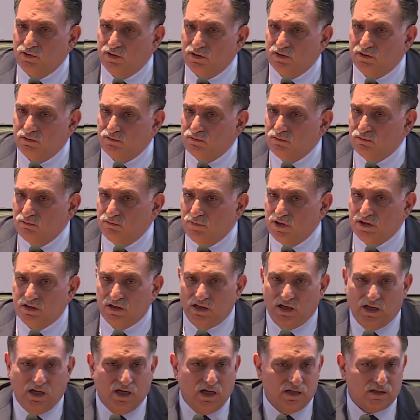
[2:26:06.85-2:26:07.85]
If you
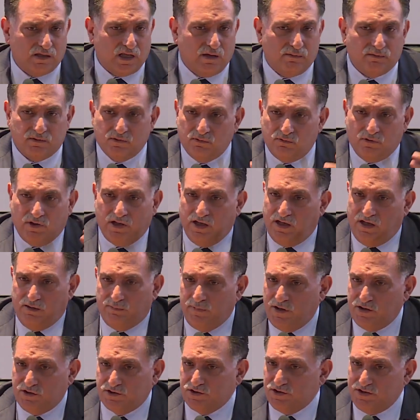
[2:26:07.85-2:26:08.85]
don't
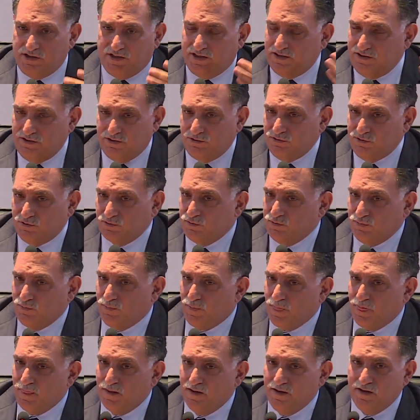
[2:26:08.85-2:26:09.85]
give us a
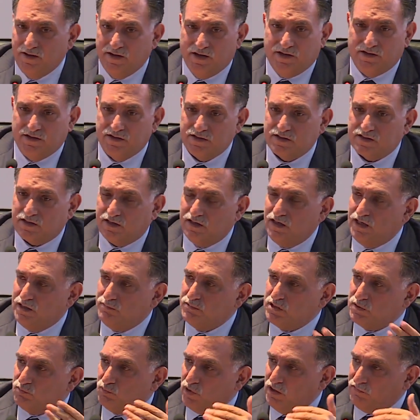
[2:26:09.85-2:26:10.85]
state, we will have
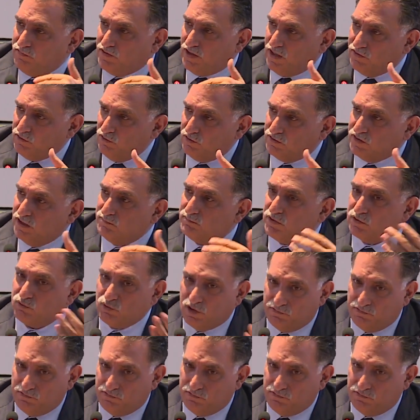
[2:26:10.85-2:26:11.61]
our own state.